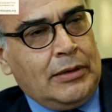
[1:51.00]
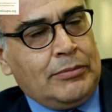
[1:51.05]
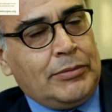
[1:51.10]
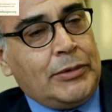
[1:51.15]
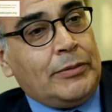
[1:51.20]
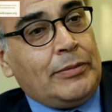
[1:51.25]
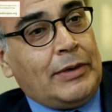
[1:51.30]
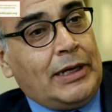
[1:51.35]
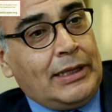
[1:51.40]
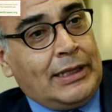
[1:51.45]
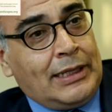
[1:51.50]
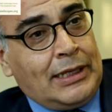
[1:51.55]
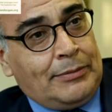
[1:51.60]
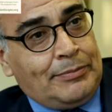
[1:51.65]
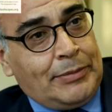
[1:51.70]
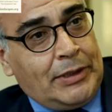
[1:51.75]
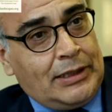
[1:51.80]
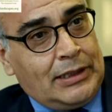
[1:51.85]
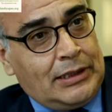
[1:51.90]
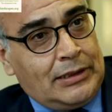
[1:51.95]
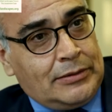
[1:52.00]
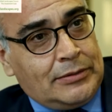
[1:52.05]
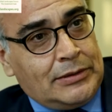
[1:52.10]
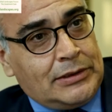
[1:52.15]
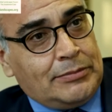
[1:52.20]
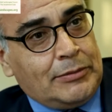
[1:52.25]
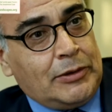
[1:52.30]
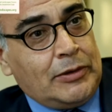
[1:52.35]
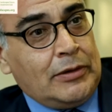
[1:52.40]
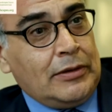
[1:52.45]
provide capital to
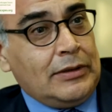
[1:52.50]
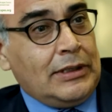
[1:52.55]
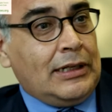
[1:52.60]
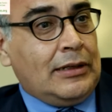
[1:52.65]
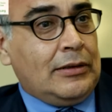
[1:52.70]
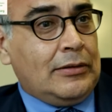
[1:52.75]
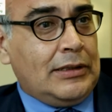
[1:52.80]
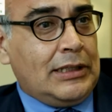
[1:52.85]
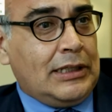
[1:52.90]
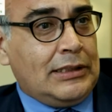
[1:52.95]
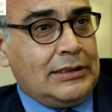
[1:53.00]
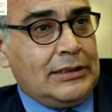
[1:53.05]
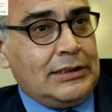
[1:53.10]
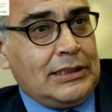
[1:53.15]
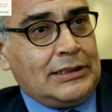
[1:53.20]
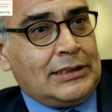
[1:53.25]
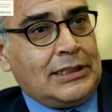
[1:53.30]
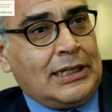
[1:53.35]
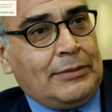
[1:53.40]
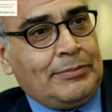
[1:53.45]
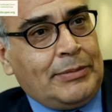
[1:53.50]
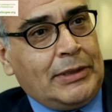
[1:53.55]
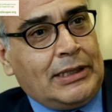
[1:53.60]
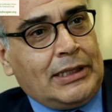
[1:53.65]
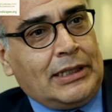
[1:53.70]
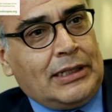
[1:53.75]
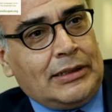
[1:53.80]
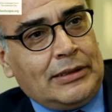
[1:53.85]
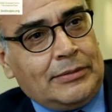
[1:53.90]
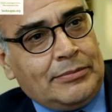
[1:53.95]
smallholders, and not that just
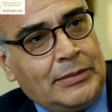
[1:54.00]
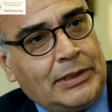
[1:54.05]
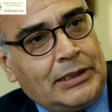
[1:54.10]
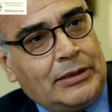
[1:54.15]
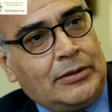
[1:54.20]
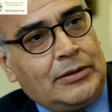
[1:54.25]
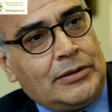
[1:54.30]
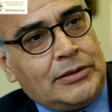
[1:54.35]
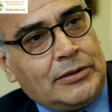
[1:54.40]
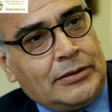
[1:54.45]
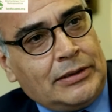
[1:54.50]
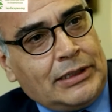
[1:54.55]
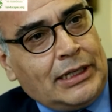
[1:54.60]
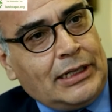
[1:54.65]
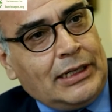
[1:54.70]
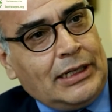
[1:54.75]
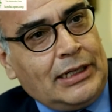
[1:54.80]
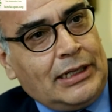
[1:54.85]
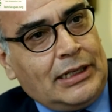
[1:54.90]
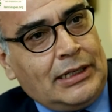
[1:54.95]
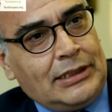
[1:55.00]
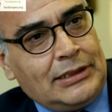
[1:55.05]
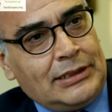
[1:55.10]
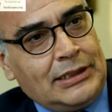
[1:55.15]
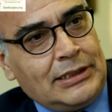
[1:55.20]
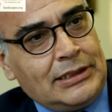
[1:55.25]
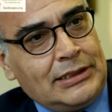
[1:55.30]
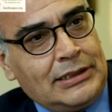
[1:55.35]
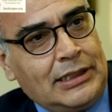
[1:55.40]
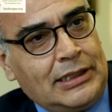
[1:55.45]
capital, but also technical
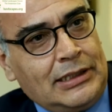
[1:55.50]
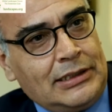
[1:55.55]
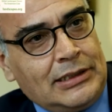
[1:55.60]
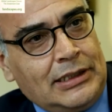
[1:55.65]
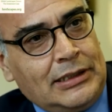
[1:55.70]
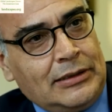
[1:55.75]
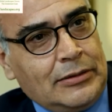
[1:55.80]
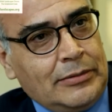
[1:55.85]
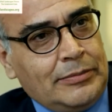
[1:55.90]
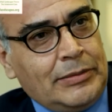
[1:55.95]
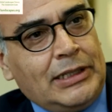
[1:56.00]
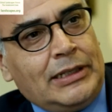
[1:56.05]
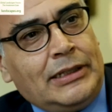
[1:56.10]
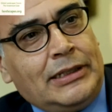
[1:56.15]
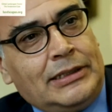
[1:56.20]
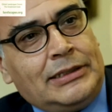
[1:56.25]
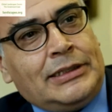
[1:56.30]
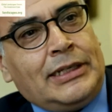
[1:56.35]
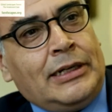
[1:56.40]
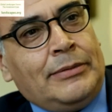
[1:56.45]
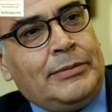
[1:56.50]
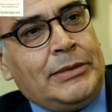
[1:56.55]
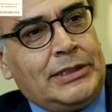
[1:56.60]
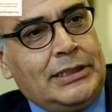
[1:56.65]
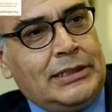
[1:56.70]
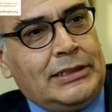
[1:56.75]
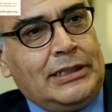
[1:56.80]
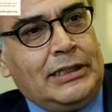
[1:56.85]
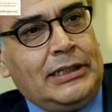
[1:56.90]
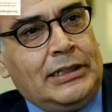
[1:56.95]
assistance, and to build the
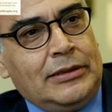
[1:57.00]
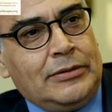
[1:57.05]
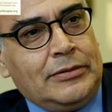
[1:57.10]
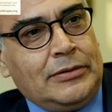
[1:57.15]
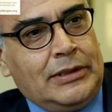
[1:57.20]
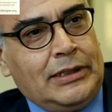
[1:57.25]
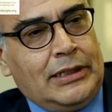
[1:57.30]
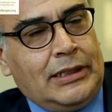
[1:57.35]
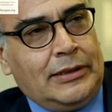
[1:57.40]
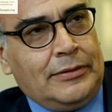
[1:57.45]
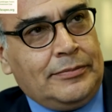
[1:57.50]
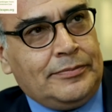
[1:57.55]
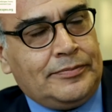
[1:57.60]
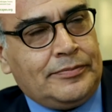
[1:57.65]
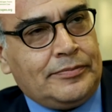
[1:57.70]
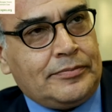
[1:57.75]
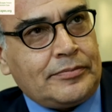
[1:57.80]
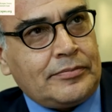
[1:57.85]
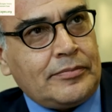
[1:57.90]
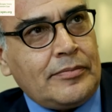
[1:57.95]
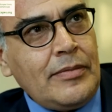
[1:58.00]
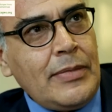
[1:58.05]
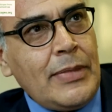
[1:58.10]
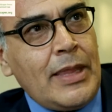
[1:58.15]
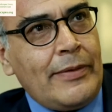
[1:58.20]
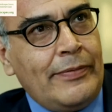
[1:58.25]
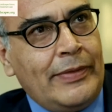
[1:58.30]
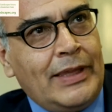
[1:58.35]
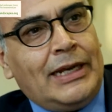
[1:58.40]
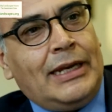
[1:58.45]
services into
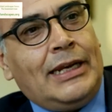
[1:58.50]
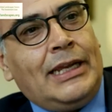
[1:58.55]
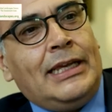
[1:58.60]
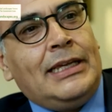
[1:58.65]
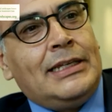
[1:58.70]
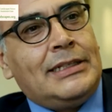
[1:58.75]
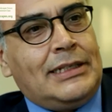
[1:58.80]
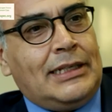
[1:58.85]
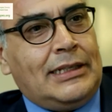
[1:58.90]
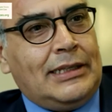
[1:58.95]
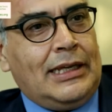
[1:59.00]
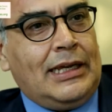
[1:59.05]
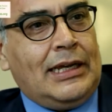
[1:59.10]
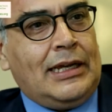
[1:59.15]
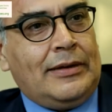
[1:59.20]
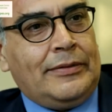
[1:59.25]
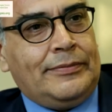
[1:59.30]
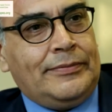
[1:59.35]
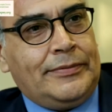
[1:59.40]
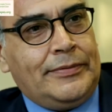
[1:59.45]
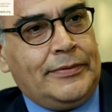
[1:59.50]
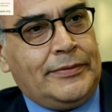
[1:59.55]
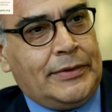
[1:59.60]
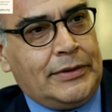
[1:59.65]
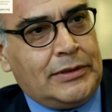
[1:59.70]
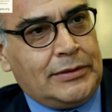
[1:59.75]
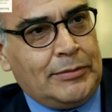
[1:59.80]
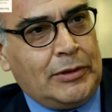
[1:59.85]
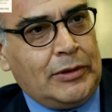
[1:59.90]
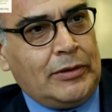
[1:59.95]
the links that they have for
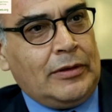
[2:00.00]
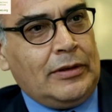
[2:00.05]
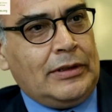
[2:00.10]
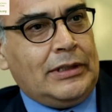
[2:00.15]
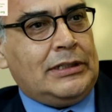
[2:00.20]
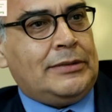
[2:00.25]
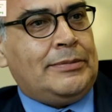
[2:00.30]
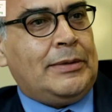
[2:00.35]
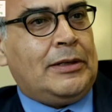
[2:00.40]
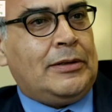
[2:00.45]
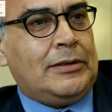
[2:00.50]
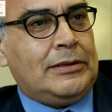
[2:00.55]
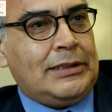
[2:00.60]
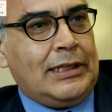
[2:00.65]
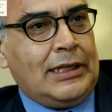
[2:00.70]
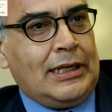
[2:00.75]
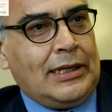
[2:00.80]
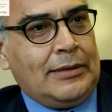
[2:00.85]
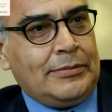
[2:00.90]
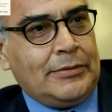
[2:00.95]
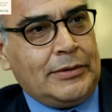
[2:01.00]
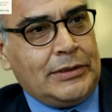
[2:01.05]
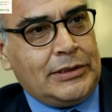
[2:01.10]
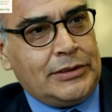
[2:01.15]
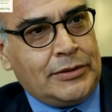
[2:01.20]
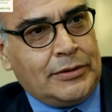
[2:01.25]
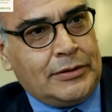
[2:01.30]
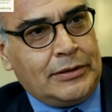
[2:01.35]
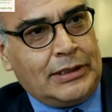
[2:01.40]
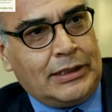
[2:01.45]
smallholders, because they have to
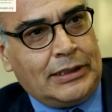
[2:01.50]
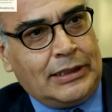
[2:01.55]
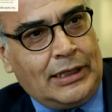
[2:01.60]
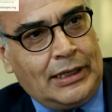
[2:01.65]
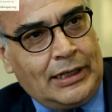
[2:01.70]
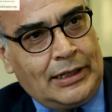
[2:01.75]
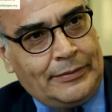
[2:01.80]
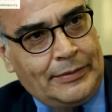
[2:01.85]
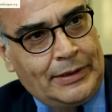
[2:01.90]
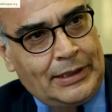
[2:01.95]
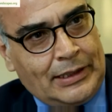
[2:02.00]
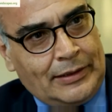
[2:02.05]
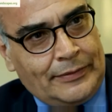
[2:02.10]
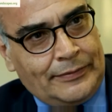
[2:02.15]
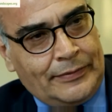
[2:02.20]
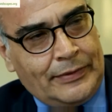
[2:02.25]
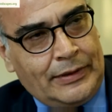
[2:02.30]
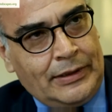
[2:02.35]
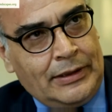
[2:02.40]
ensure that they have enough